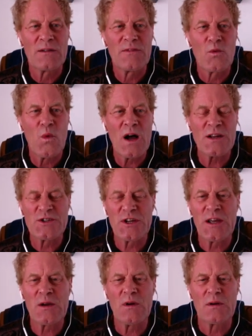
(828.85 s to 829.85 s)

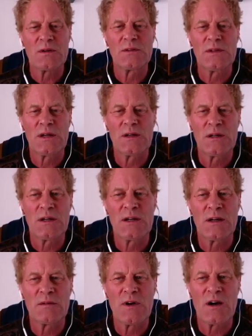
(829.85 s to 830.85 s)
watching
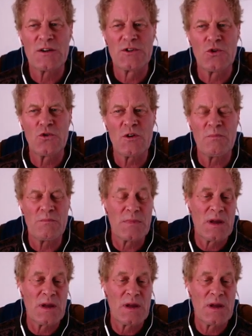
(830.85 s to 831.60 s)
our tour.